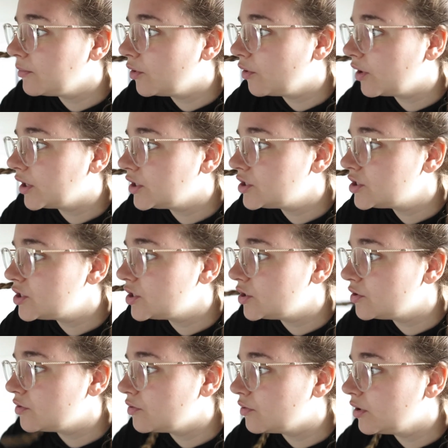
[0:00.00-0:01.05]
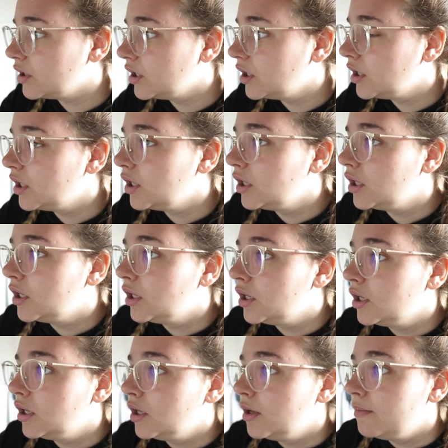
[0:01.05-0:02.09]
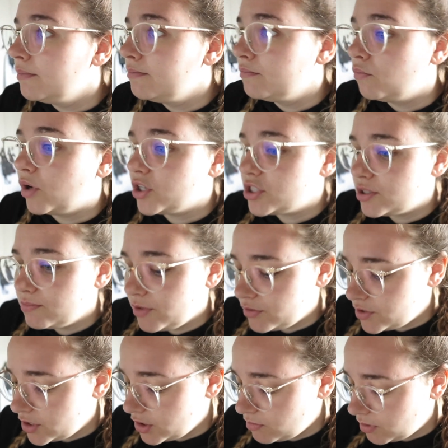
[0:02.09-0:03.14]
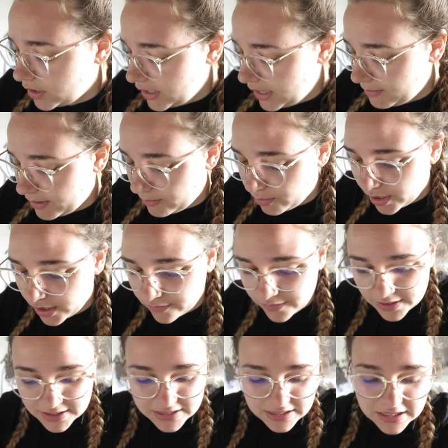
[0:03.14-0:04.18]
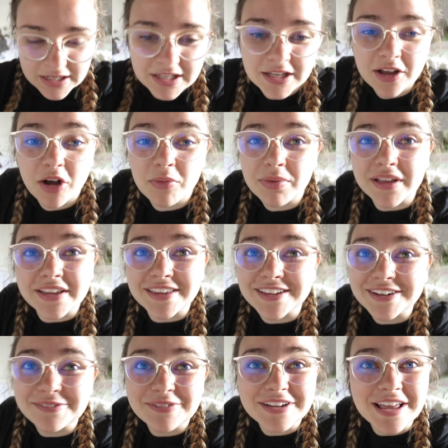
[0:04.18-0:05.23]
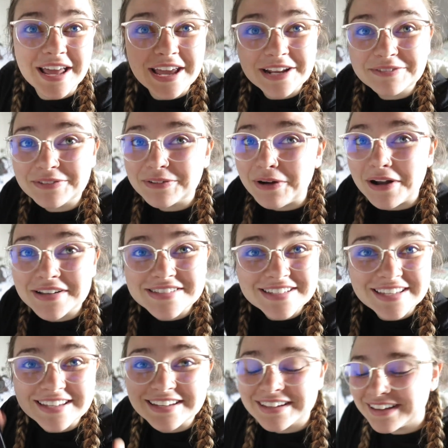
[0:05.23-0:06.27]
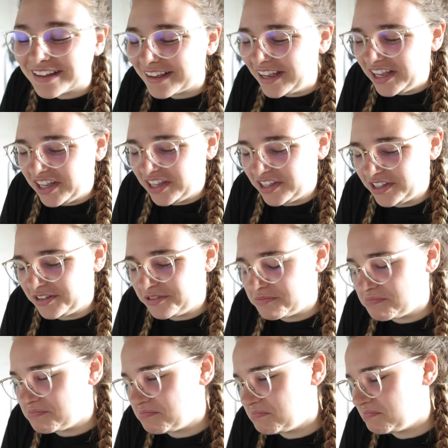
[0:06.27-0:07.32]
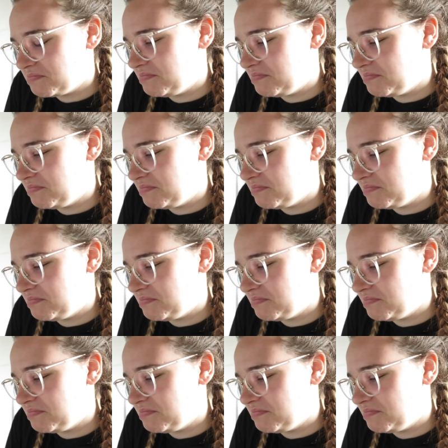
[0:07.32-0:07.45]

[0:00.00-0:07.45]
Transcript: I'm going to watch some YouTube while I eat my breakfast, play a little bit of Animal Crossing, and